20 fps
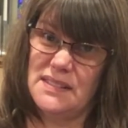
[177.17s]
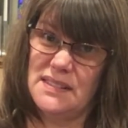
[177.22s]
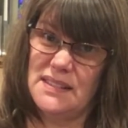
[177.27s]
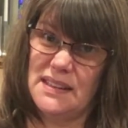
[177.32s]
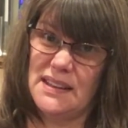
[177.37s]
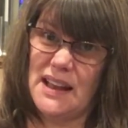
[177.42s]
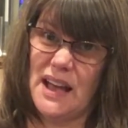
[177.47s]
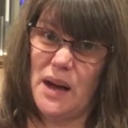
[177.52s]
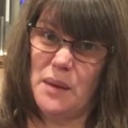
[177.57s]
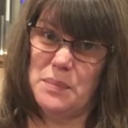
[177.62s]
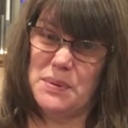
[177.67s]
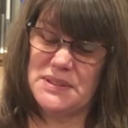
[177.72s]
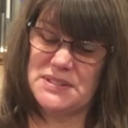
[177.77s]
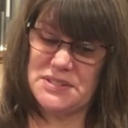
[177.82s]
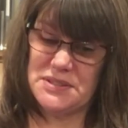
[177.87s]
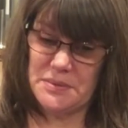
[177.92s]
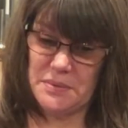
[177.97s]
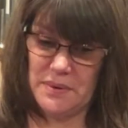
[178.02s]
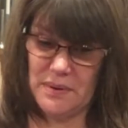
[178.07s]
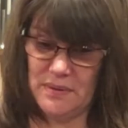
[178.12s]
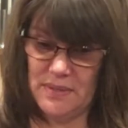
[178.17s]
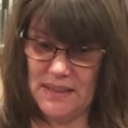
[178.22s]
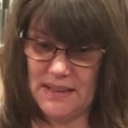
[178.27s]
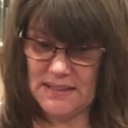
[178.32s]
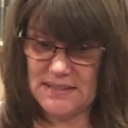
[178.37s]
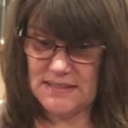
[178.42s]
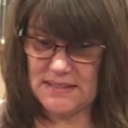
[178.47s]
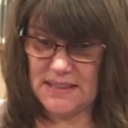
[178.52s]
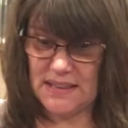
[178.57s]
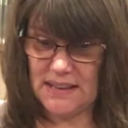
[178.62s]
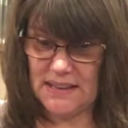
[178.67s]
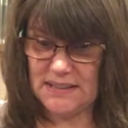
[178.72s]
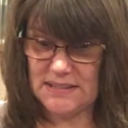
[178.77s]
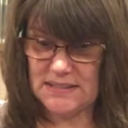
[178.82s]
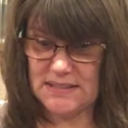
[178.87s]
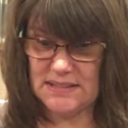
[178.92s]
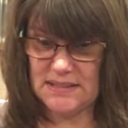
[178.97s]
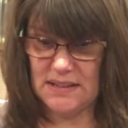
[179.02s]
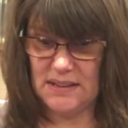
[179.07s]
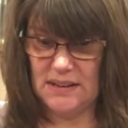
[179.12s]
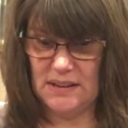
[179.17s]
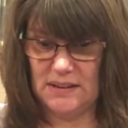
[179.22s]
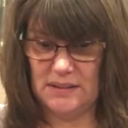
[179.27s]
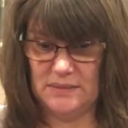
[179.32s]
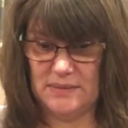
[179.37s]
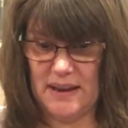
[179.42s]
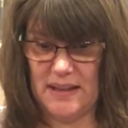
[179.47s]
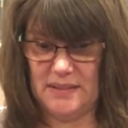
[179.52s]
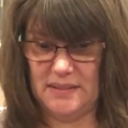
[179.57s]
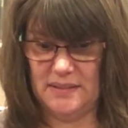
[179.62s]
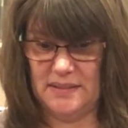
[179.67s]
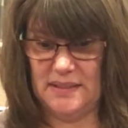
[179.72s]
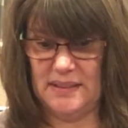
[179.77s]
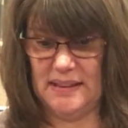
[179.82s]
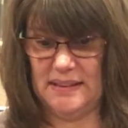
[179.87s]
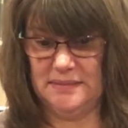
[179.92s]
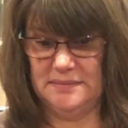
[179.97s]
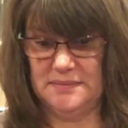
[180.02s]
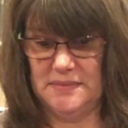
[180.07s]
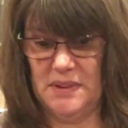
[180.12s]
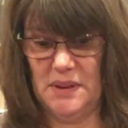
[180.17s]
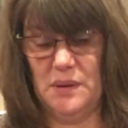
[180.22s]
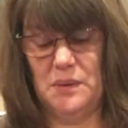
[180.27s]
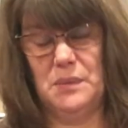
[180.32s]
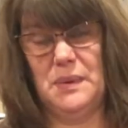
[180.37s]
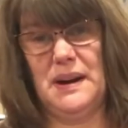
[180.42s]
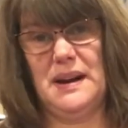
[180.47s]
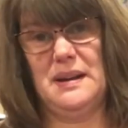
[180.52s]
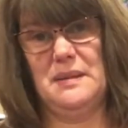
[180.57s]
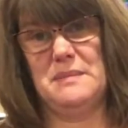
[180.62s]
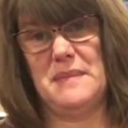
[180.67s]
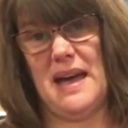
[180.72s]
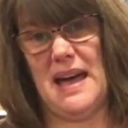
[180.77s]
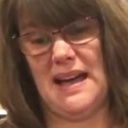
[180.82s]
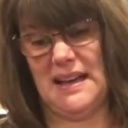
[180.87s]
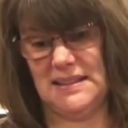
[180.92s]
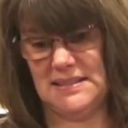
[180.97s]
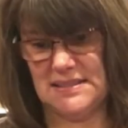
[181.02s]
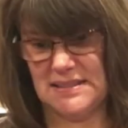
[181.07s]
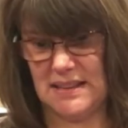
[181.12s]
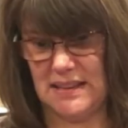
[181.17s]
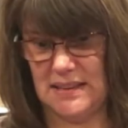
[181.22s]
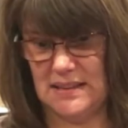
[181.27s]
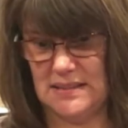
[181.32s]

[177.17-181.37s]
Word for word: and help us through these things rather than wear a mask?